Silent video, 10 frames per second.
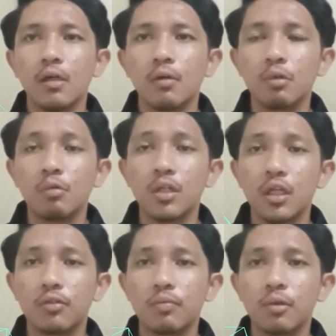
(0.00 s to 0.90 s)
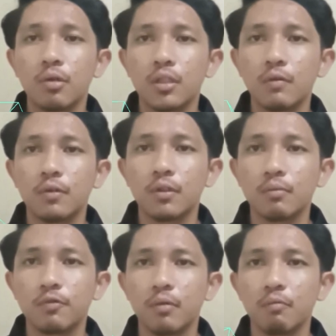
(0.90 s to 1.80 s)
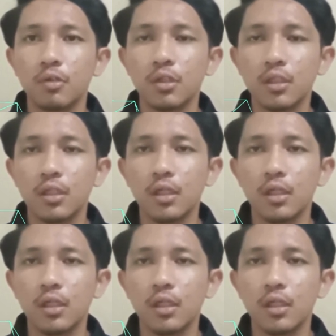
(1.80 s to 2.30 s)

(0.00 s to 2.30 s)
We will explore different frameworks